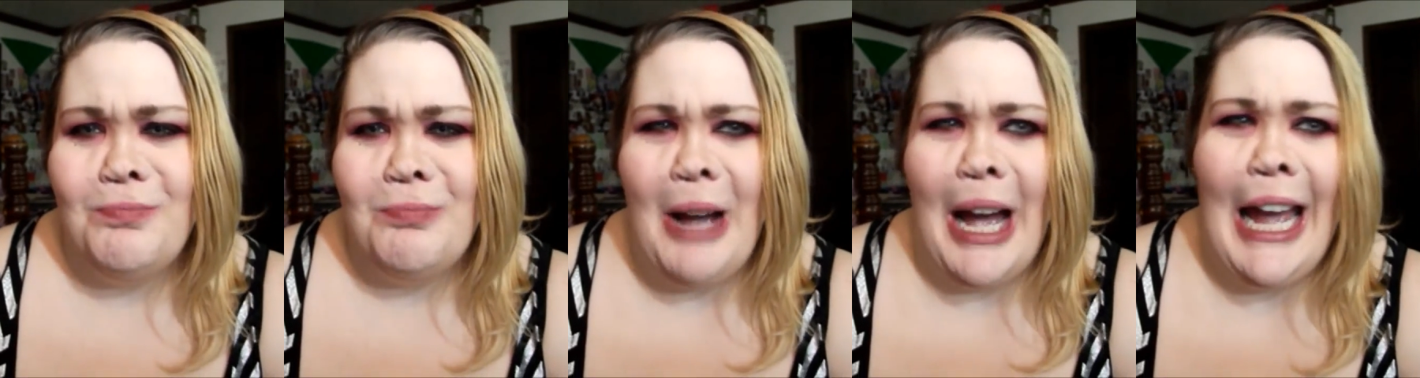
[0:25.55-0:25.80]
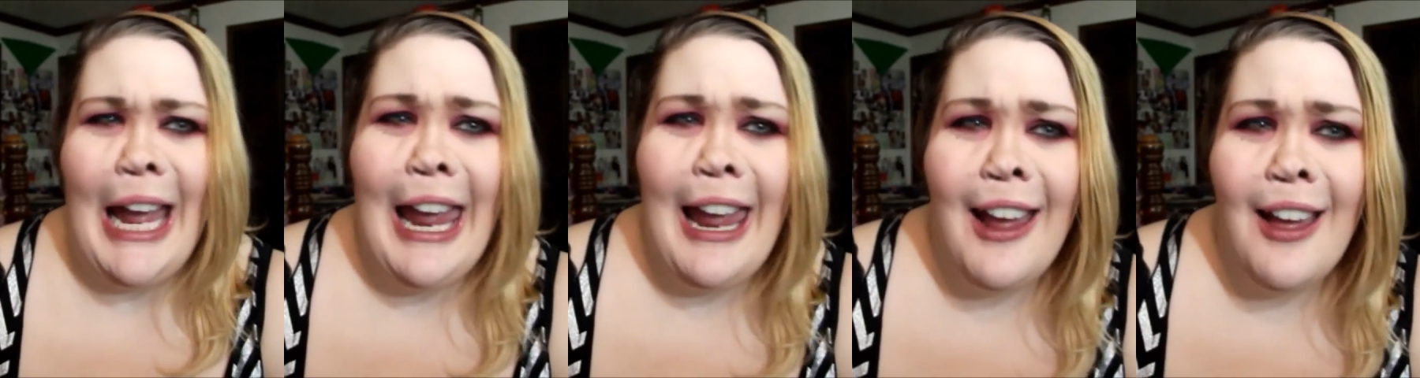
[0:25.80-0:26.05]

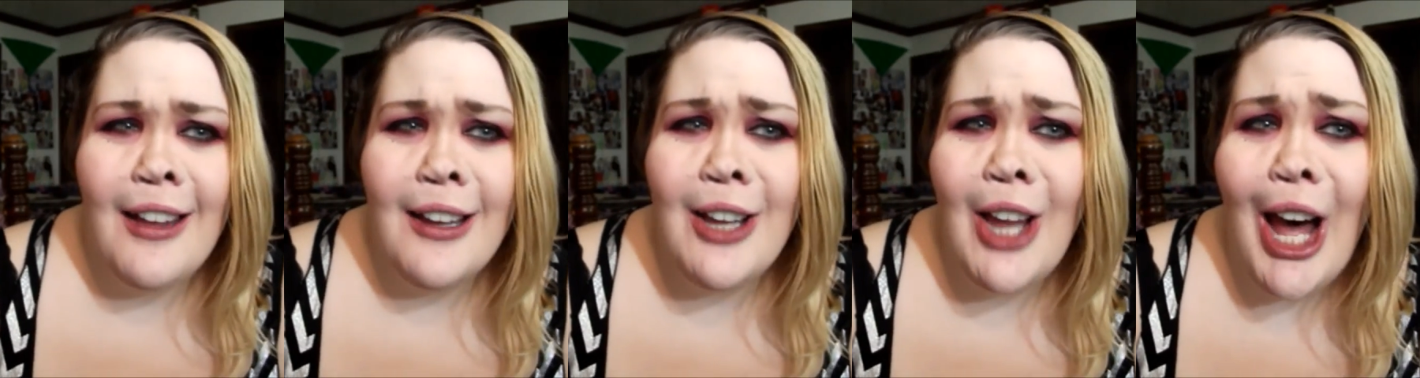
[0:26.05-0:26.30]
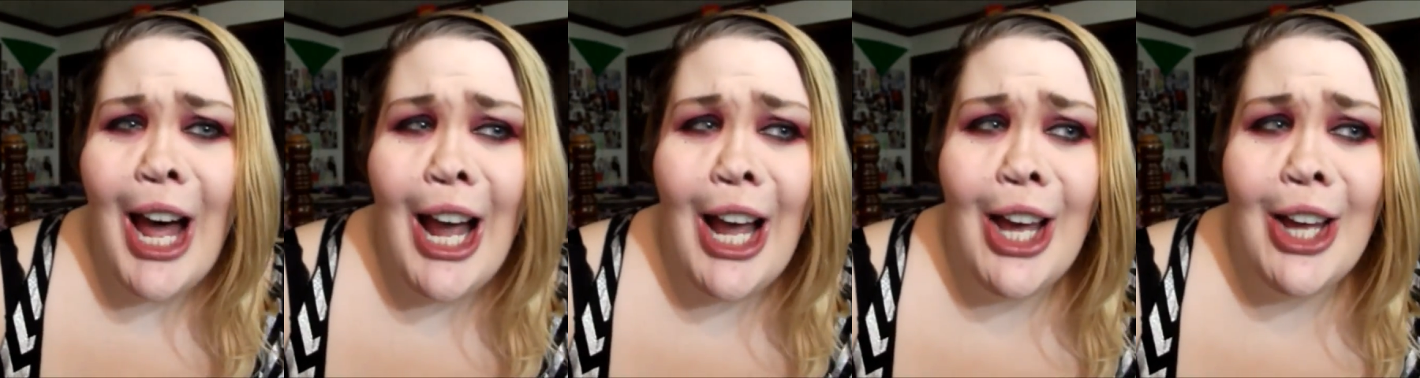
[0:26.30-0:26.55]
buying a
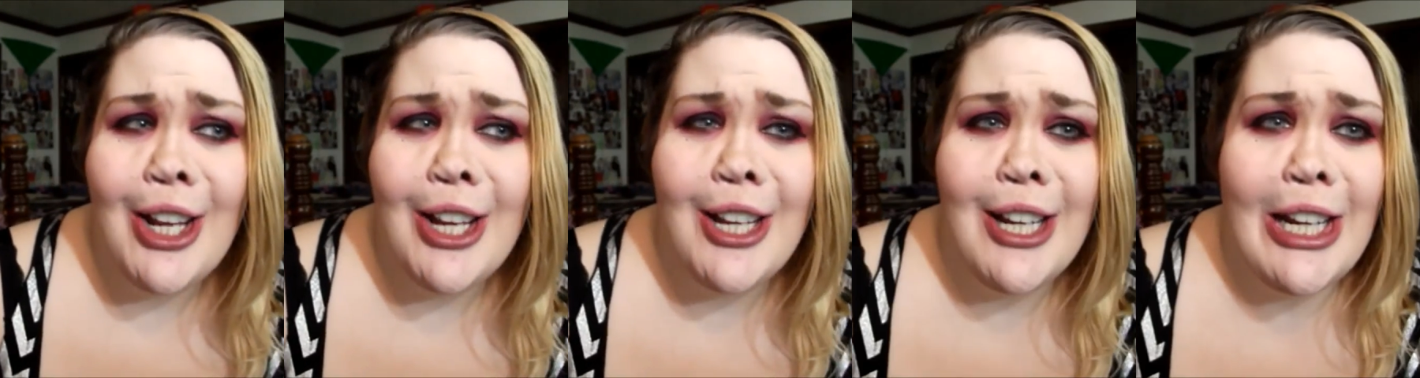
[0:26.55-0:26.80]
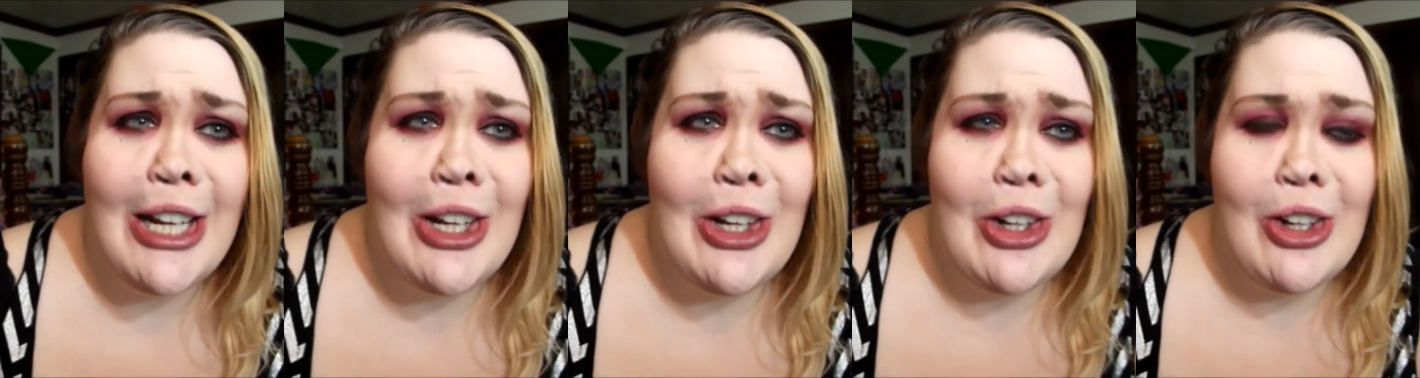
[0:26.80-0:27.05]

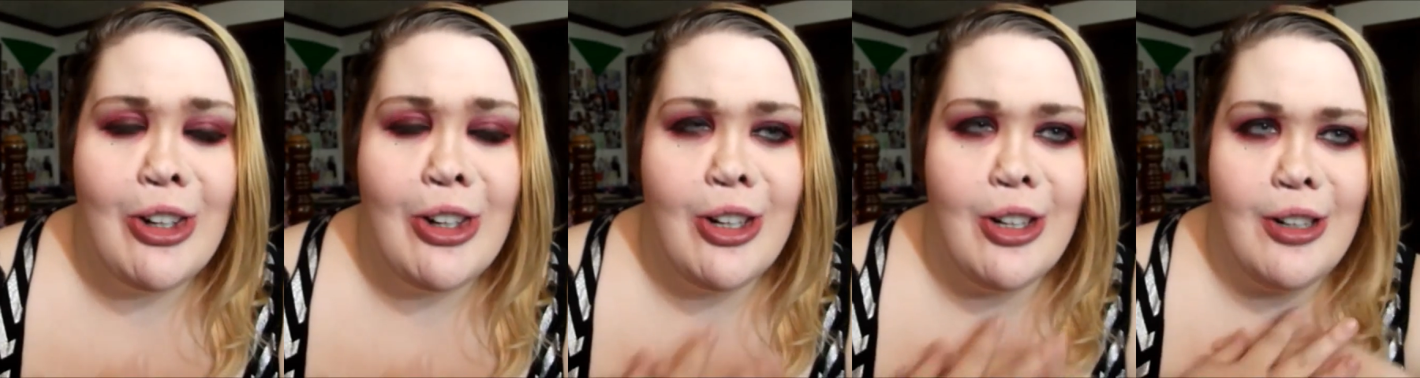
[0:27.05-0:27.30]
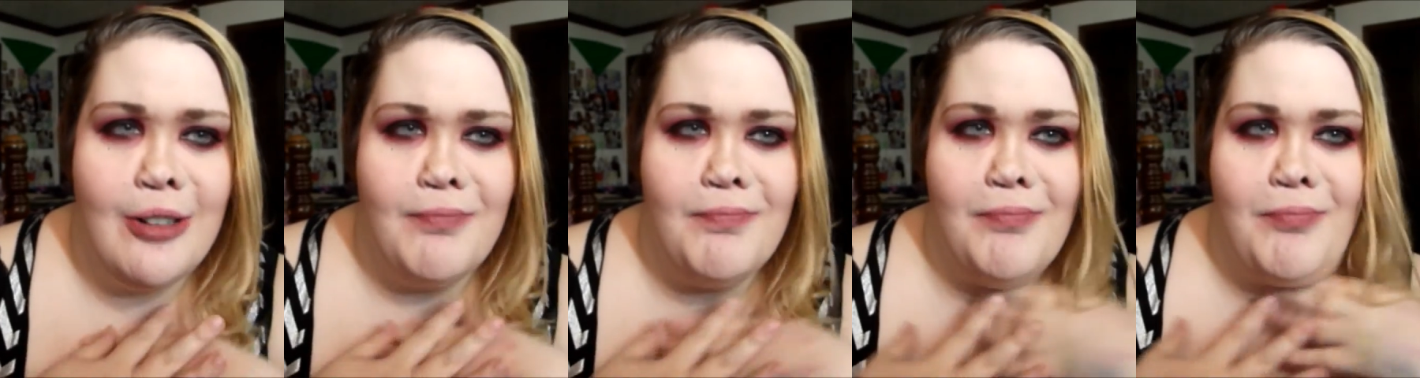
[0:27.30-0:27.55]
lot
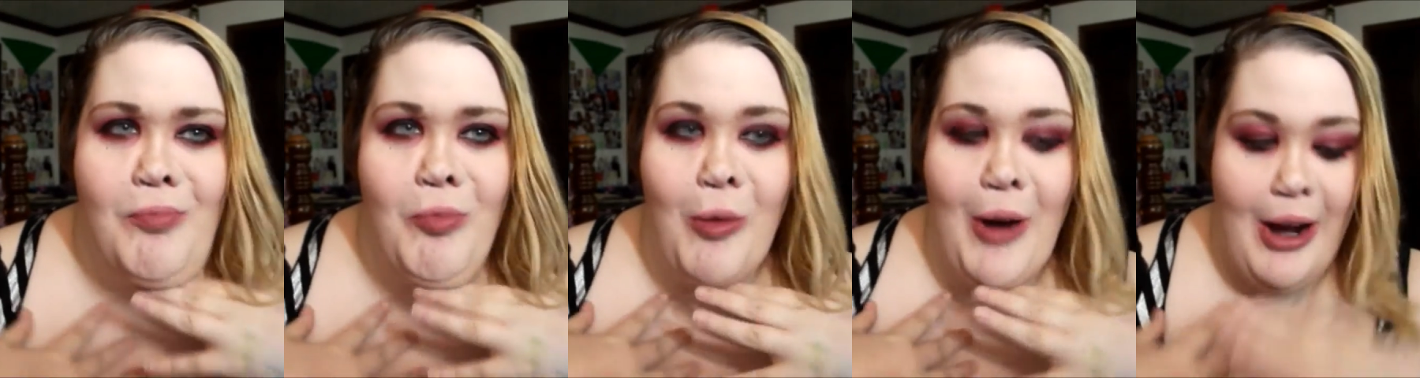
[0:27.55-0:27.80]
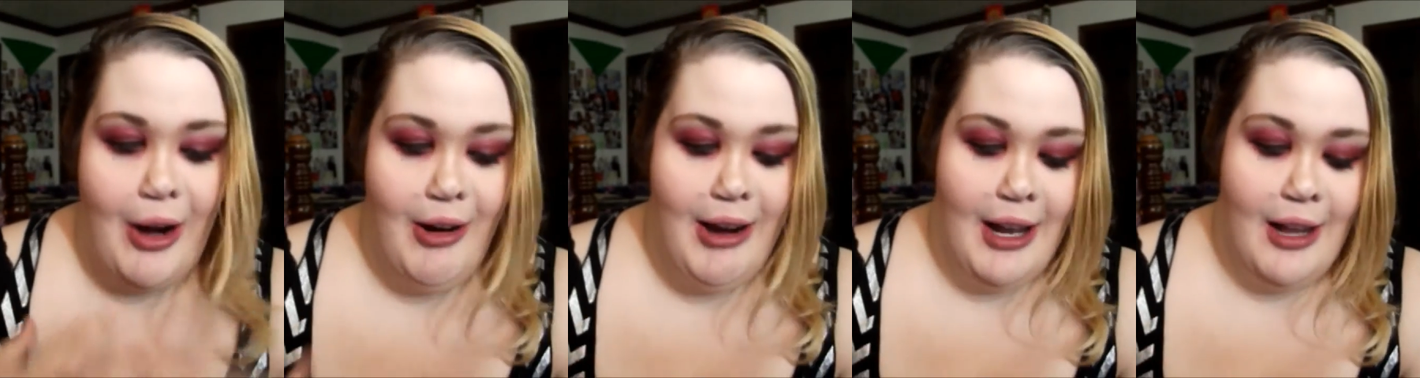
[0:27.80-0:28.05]
or
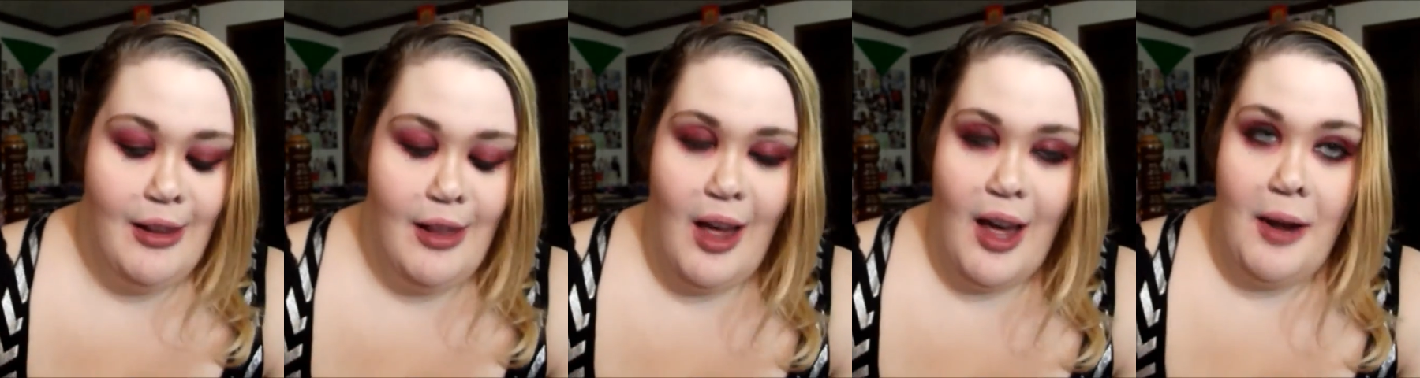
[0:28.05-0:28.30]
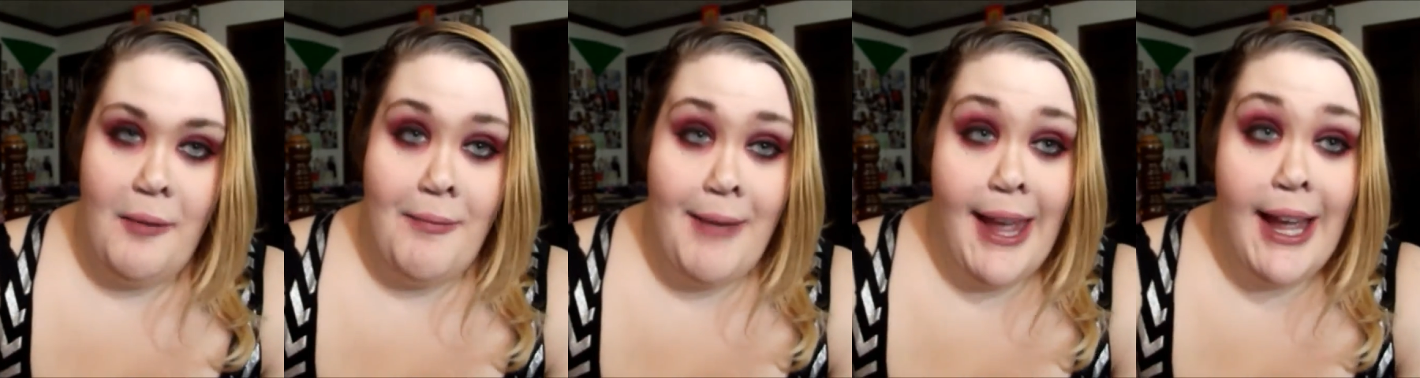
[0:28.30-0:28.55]
wearing a lot
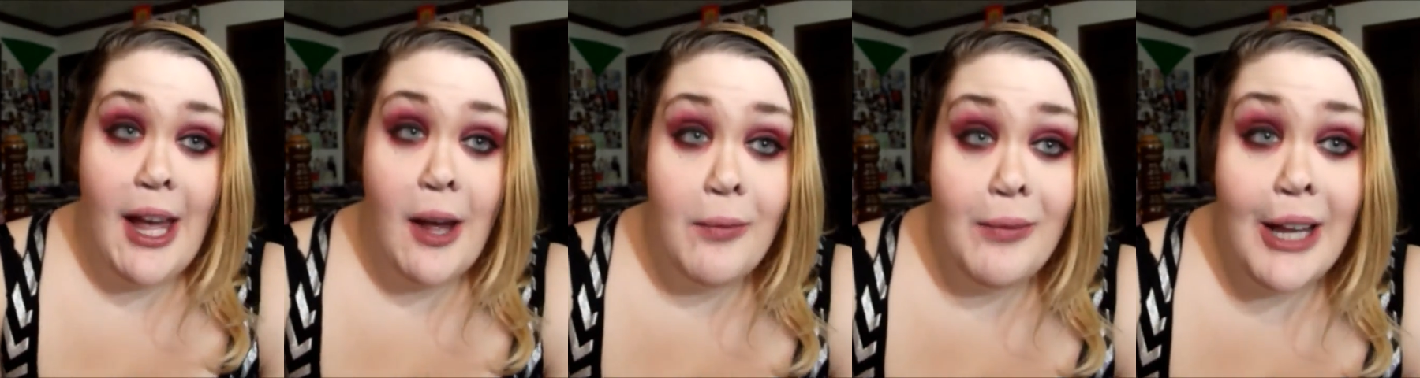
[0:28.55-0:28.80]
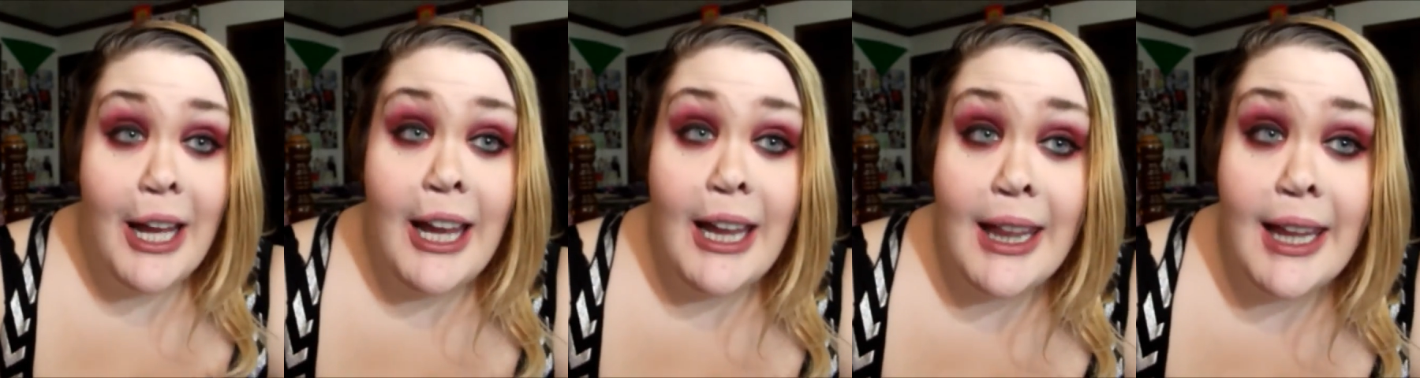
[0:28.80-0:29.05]
of makeup
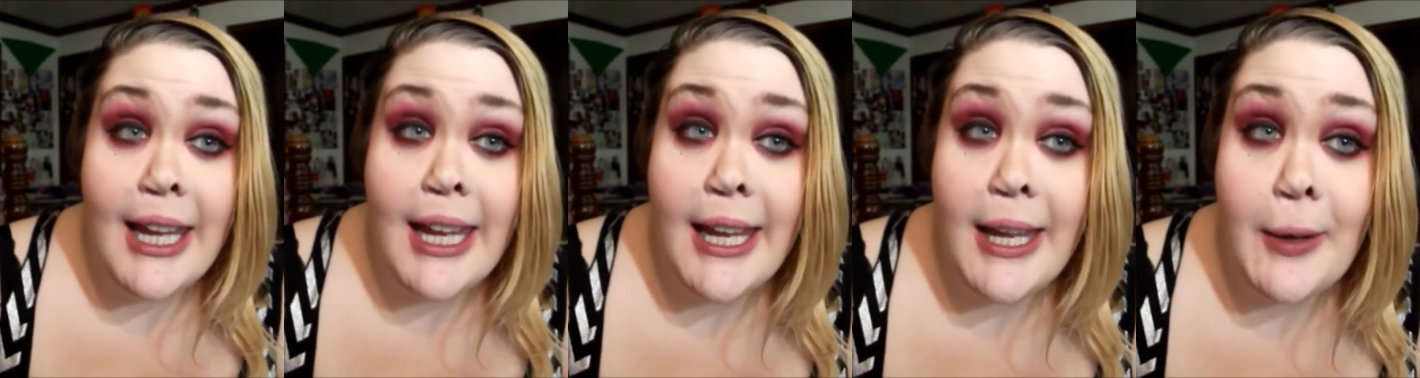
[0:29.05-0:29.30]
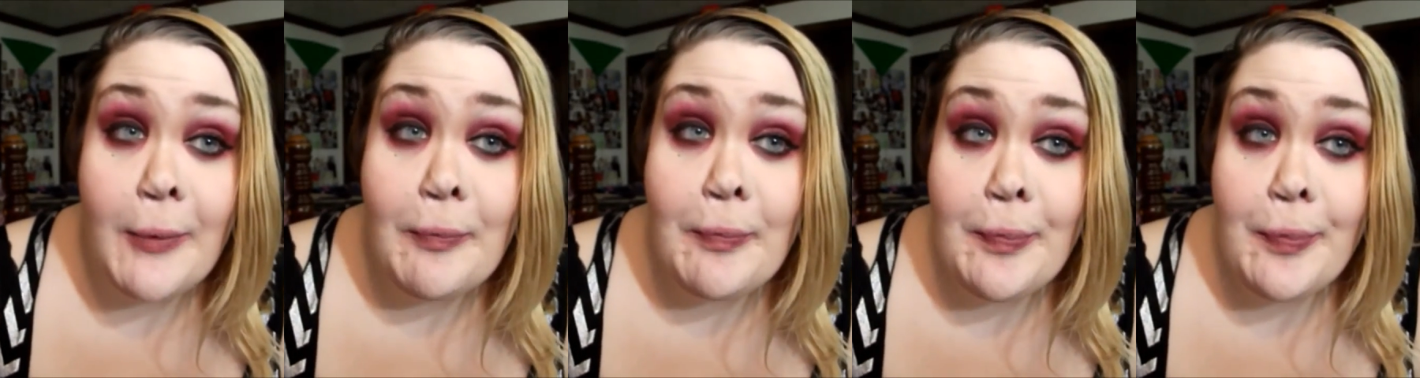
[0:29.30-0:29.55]

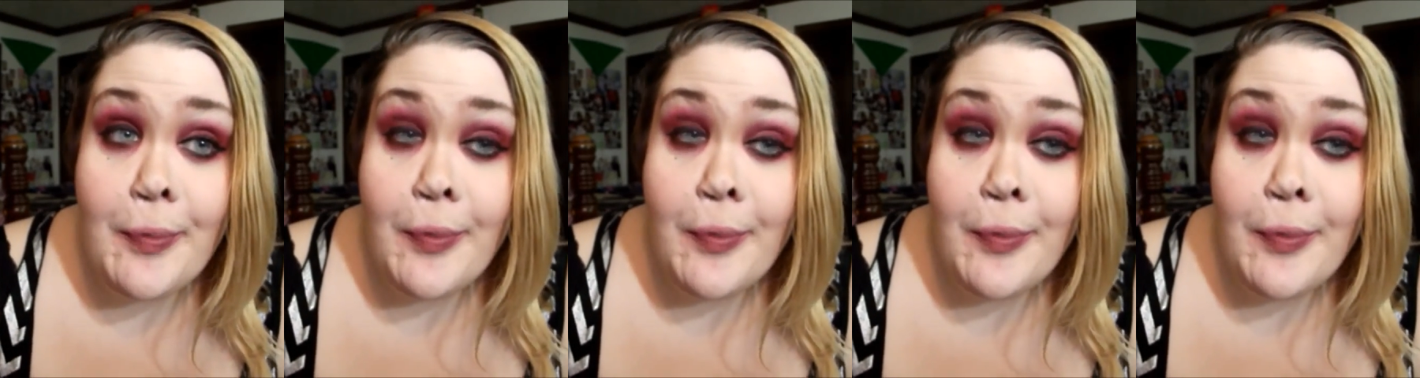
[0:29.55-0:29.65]
lately.